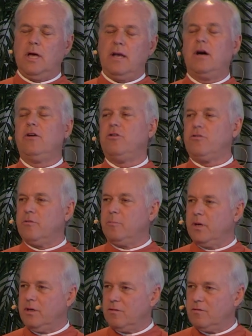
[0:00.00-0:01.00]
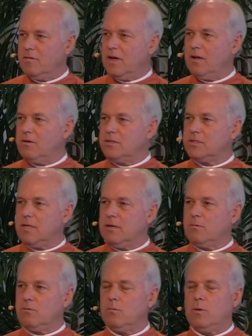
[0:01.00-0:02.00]
had hundreds of millions of dollars.
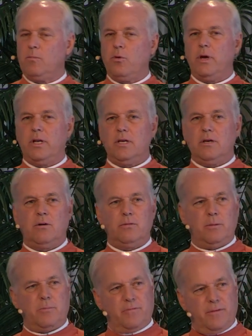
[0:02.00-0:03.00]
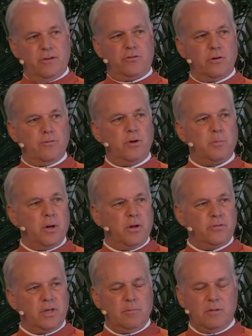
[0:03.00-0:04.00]
At one point, he owned the professional
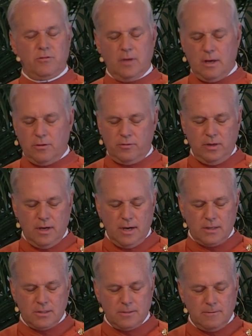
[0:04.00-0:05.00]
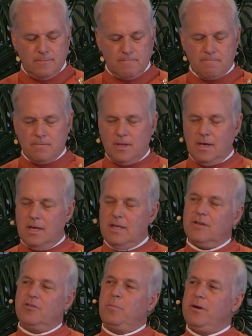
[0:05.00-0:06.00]
football team, the Seattle Seahawks,
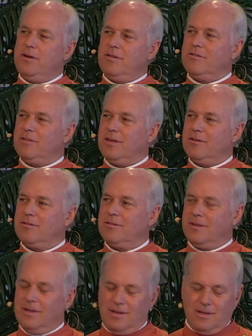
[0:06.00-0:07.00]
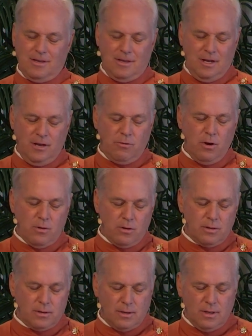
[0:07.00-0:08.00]
and he experienced this, and he
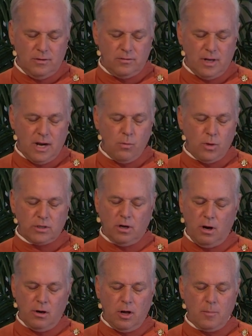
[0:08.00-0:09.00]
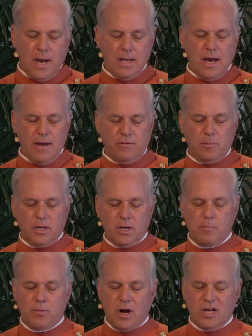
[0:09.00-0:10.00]
wrote, he said, "I worked hard all my life to
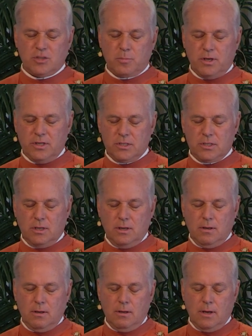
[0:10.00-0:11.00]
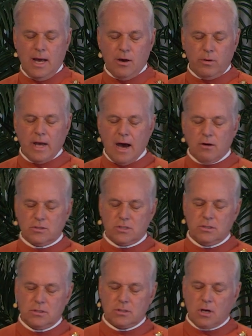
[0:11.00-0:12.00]
become prosperous. I owned
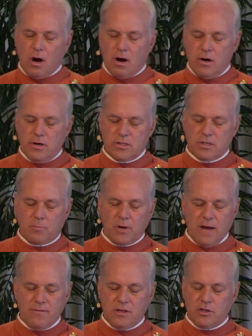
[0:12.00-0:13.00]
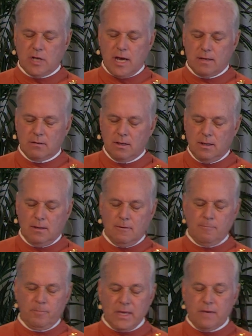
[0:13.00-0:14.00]
houses, cars, a private jet,
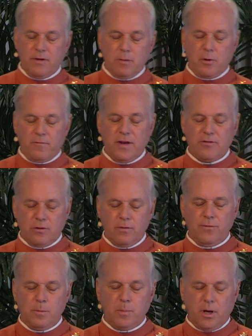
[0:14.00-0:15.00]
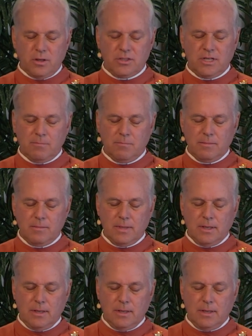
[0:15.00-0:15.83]
even a professional football team,